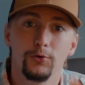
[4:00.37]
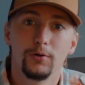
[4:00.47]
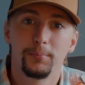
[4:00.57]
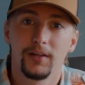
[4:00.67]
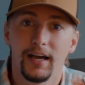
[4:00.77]

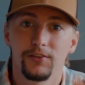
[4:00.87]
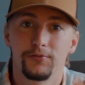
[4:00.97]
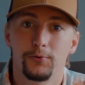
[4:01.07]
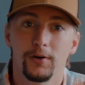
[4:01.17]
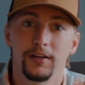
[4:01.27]
who applies
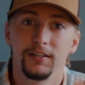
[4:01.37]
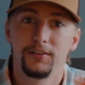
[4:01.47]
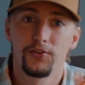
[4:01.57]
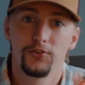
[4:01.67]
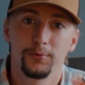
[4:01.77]
for an
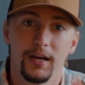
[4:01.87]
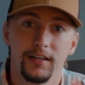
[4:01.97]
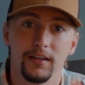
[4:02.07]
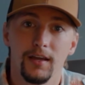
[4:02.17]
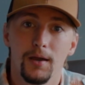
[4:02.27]
additional
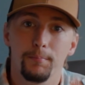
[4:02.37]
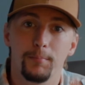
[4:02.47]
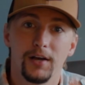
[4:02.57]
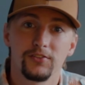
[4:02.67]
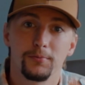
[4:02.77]
rating
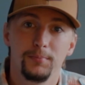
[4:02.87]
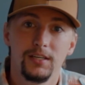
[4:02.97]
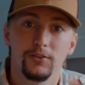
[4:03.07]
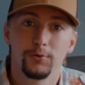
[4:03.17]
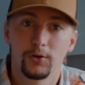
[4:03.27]
must
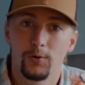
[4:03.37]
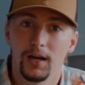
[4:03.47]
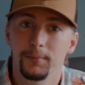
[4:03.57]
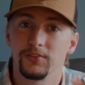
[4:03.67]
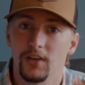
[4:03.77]
meet the
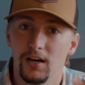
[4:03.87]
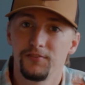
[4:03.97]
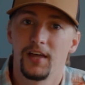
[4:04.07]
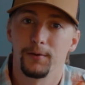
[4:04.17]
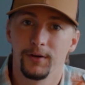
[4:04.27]
requirements
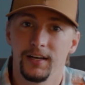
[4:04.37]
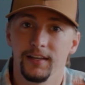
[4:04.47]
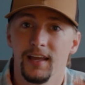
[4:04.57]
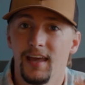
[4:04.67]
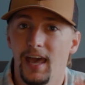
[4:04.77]
of that
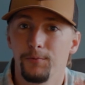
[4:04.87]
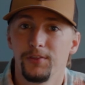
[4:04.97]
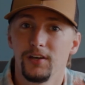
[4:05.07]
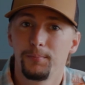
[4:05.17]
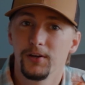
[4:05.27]
rating and
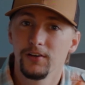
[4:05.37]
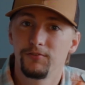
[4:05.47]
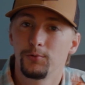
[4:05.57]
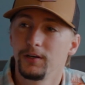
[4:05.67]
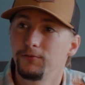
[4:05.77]
within a period
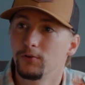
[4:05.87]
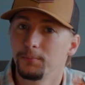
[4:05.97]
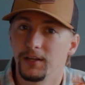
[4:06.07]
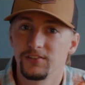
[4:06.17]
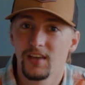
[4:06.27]
of
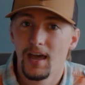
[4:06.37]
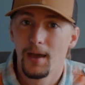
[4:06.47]
24 months